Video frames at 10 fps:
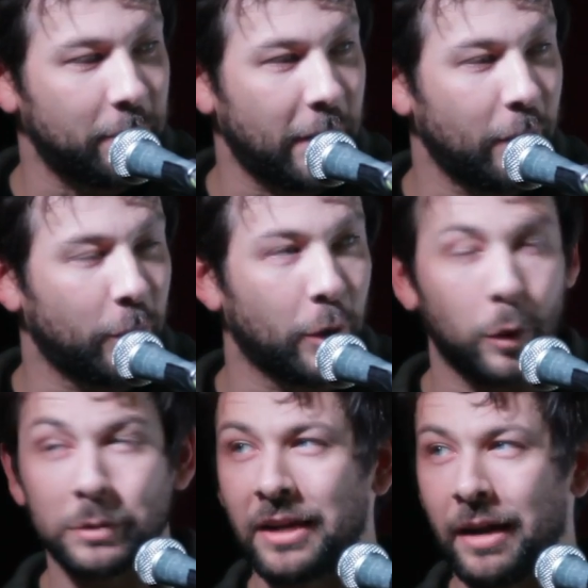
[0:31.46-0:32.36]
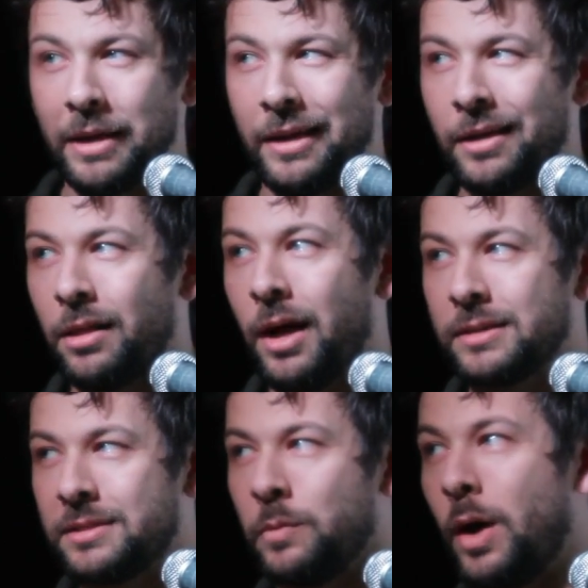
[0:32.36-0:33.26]
apart were old-timey
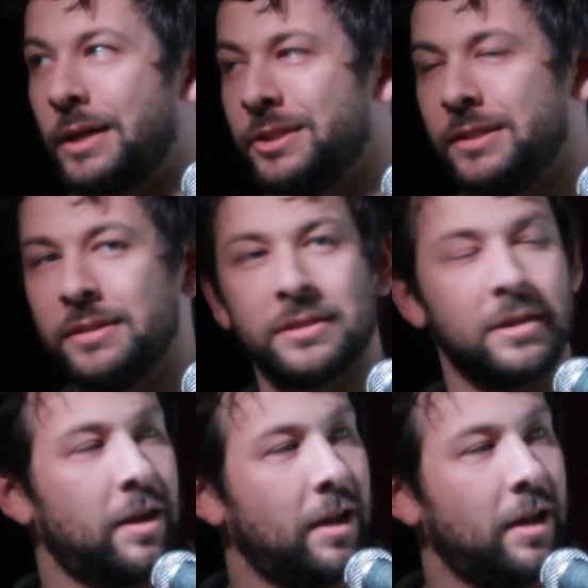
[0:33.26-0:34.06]
clocks and watches.